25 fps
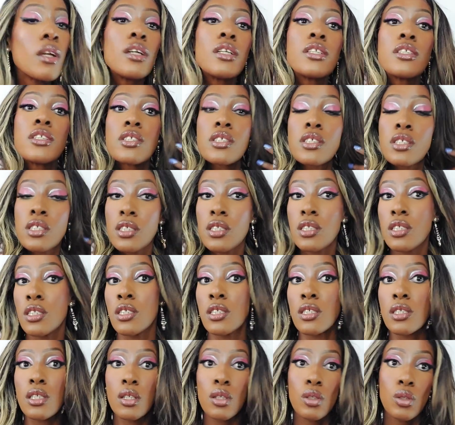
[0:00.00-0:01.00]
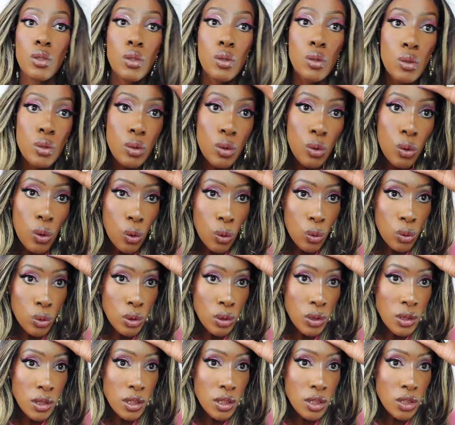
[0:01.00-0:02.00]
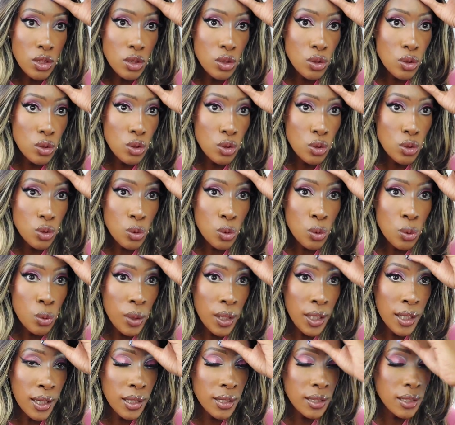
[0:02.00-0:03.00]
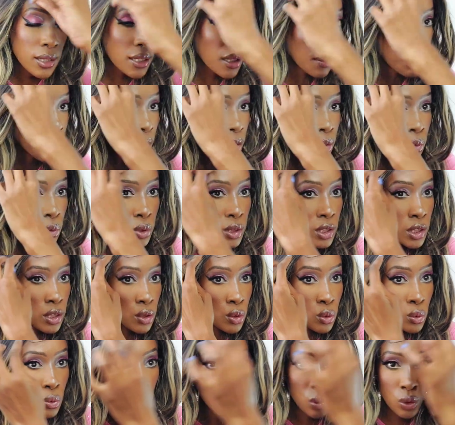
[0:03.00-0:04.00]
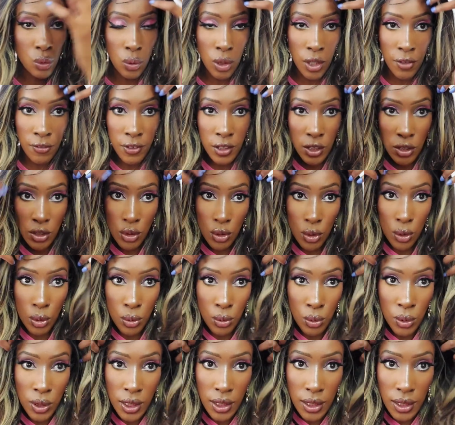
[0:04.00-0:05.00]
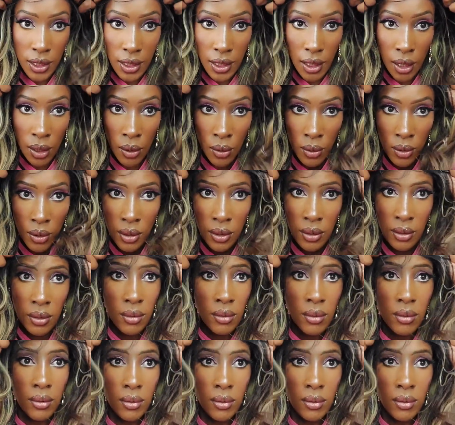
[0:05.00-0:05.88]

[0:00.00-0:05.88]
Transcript: it still holds so well. Someone wouldn't know you haven't glued it down.